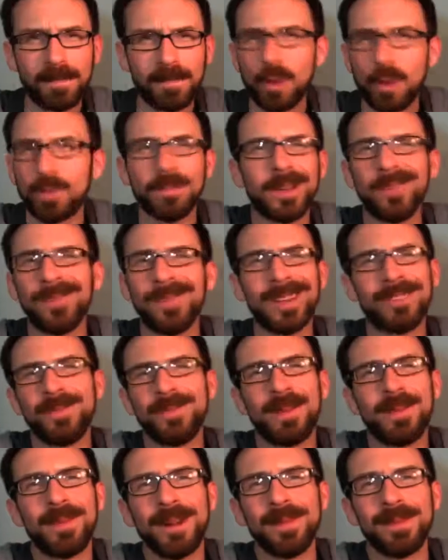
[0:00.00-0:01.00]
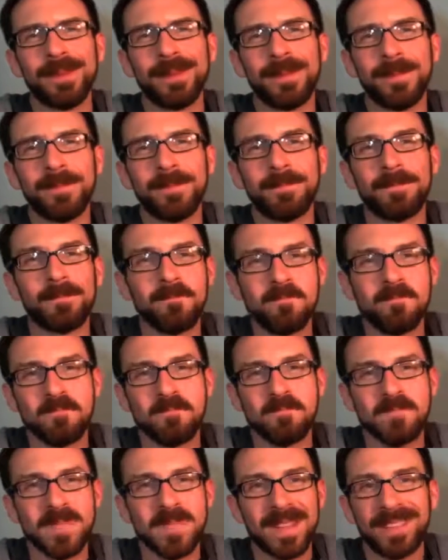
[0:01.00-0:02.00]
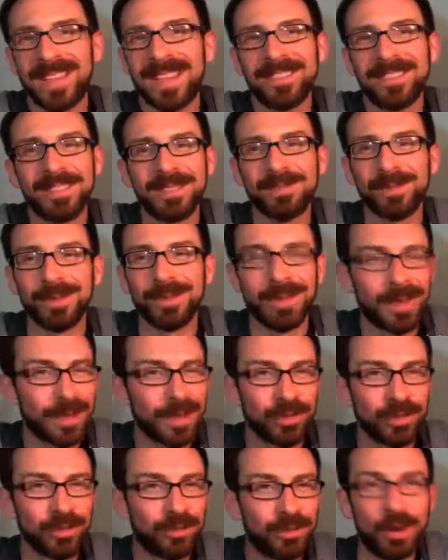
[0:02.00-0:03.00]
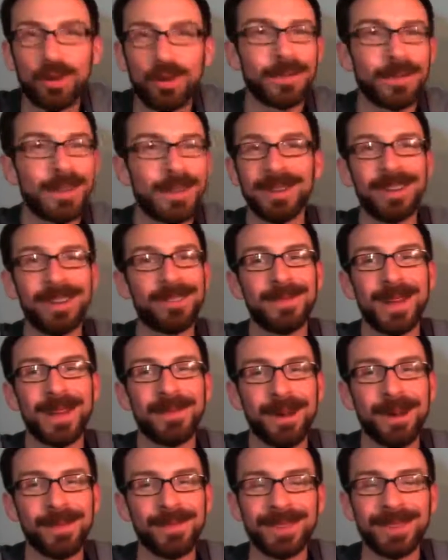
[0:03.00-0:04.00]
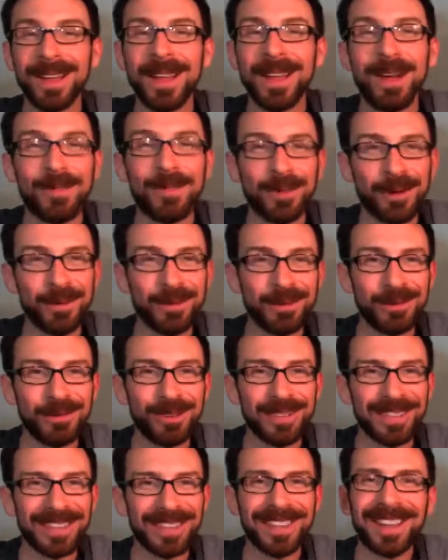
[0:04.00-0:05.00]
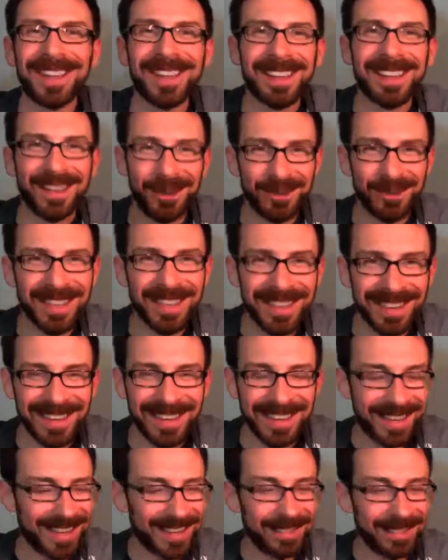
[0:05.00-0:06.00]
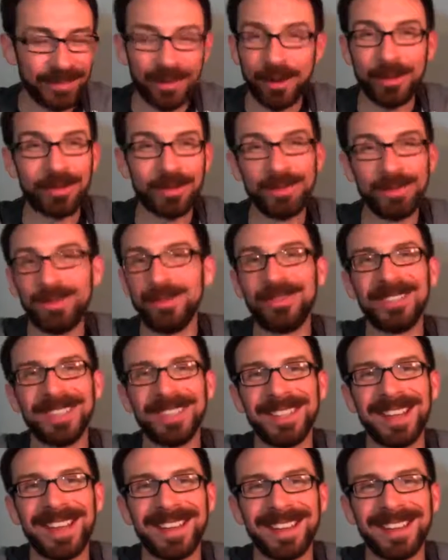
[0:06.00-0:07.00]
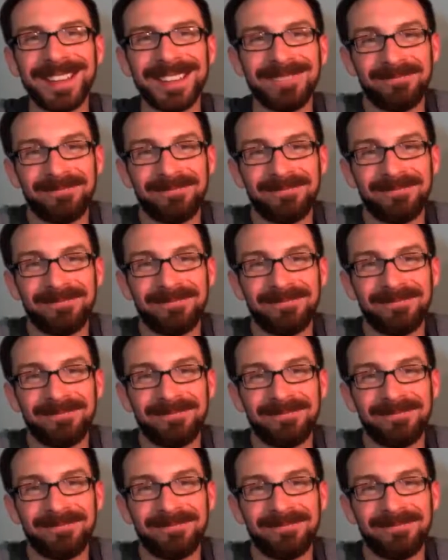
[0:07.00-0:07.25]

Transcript: rearrange my apartment. That's simple. Just don't rearrange my apartment. I'm going to work. Okay, and don't abuse the cat.